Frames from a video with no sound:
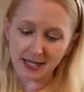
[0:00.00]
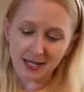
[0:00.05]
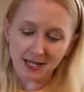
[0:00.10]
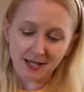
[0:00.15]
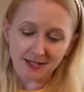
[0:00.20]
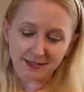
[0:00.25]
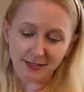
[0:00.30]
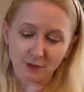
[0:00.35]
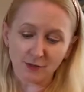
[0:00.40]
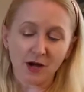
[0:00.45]

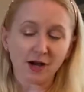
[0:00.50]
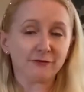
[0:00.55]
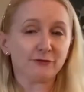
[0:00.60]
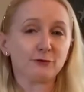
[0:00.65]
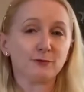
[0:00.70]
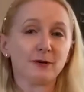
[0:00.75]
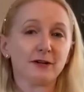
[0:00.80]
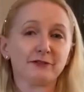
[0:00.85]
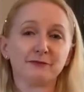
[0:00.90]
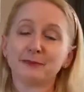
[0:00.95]
So
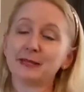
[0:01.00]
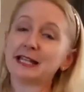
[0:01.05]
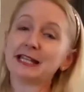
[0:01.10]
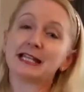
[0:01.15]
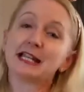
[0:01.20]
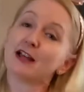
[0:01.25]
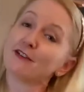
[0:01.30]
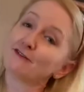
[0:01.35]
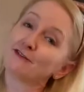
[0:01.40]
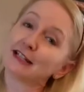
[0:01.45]
Hufflepuff being
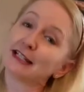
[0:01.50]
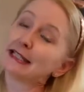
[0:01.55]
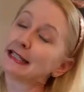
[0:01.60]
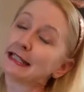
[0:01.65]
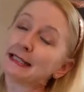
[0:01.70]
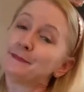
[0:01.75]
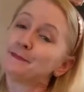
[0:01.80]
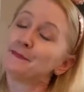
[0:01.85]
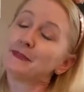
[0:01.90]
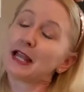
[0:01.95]

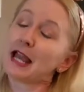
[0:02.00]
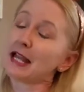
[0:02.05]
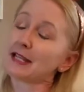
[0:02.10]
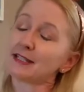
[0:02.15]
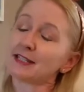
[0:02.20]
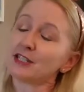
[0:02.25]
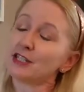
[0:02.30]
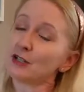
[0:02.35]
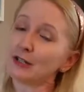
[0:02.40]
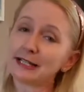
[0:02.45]
lovely and
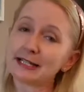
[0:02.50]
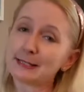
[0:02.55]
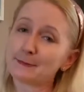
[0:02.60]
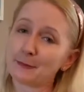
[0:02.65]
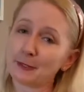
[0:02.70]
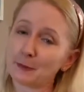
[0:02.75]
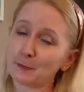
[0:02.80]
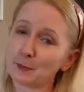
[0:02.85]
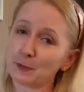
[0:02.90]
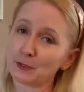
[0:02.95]
nice
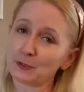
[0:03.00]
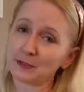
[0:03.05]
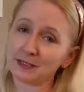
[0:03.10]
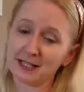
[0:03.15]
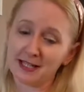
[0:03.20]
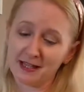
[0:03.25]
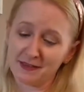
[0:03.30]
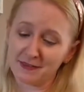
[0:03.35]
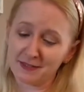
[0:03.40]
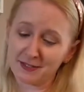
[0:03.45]
people,
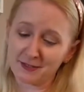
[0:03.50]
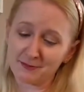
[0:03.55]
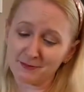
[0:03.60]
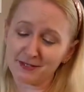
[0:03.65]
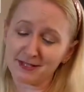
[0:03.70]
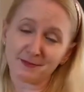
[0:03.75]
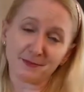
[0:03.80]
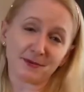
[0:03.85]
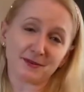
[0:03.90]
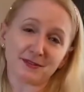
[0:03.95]
this one
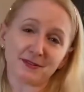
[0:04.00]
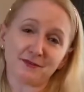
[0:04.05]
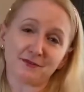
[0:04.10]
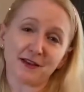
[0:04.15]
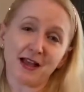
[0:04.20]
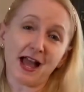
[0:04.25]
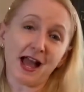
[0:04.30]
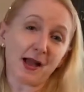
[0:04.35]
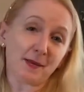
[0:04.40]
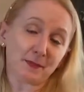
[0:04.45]
smells of
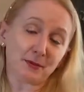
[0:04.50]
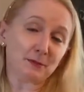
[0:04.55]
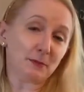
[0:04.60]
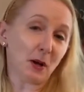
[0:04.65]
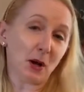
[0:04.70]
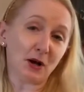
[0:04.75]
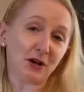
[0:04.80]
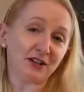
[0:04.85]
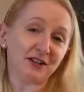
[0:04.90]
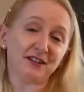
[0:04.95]
apple
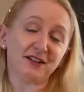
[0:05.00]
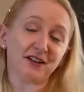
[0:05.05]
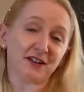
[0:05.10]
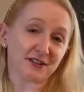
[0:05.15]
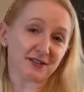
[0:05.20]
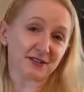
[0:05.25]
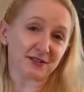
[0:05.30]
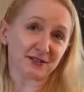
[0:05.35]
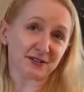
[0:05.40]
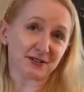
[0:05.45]
pie and
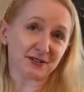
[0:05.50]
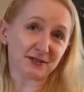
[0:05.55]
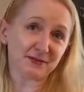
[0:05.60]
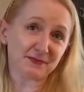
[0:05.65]
custard.